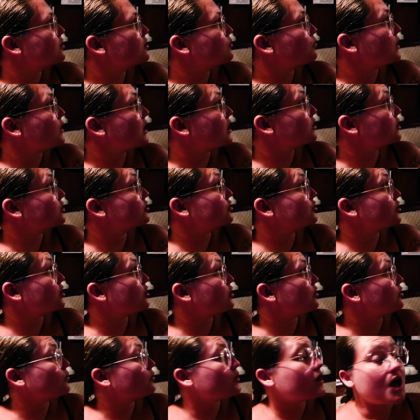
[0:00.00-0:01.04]
Well,
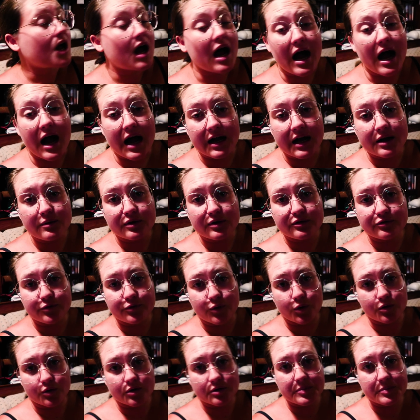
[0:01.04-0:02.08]
no. I went
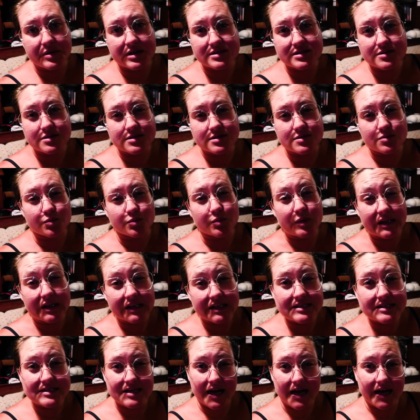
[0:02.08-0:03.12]
forward because it's a
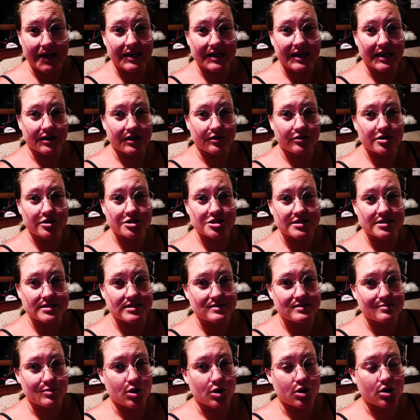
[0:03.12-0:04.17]
really tight anchorage, it's
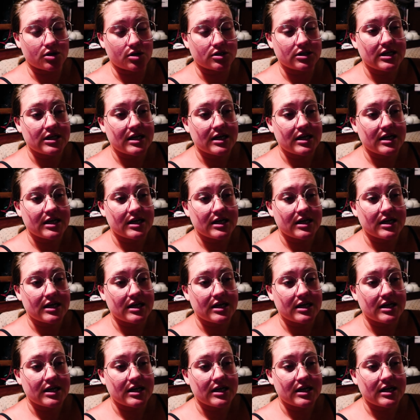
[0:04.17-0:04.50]
small,